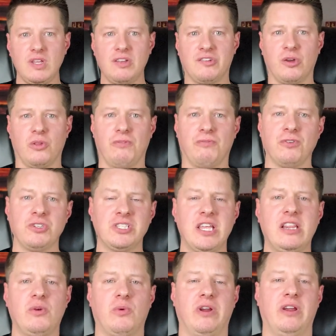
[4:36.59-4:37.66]
So the first
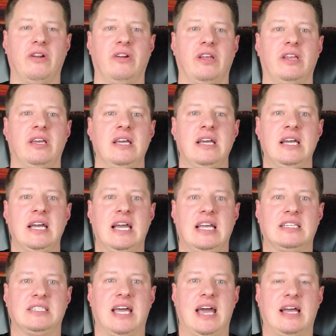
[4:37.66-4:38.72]
thing that we're hearing
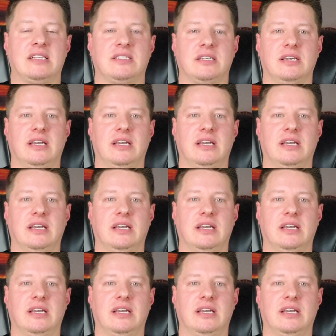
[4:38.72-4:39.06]
is that,